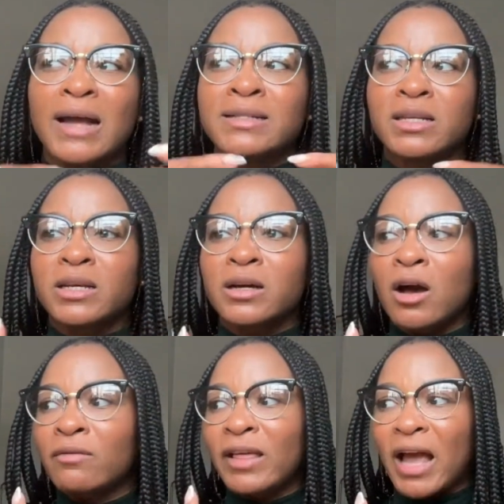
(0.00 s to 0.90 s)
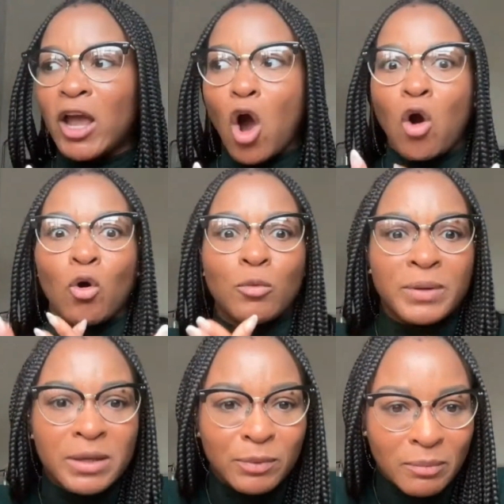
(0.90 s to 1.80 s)
idea of like, I owe
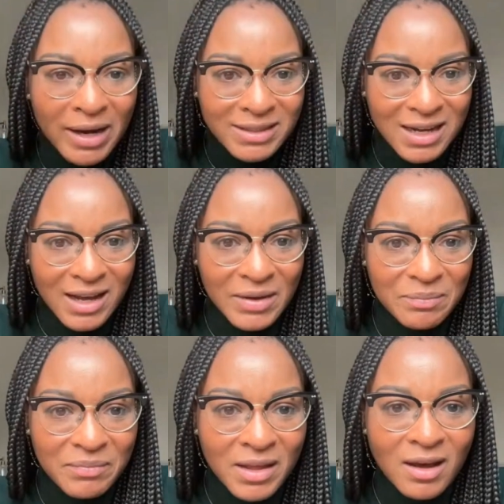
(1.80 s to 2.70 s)
people my time.